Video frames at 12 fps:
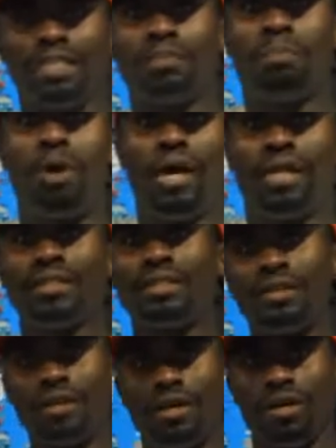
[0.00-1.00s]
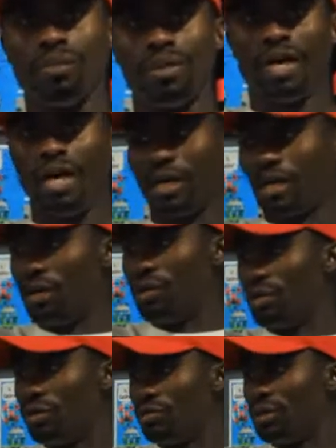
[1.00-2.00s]
point, we are
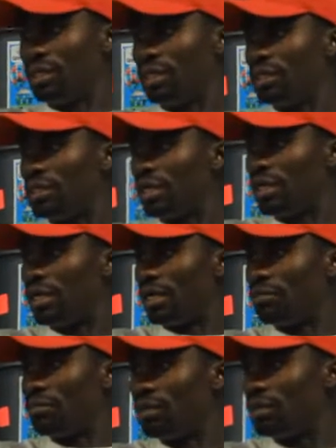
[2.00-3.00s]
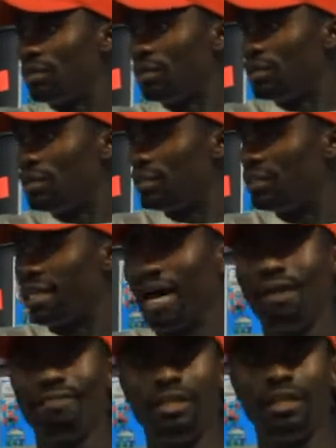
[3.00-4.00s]
going to be diving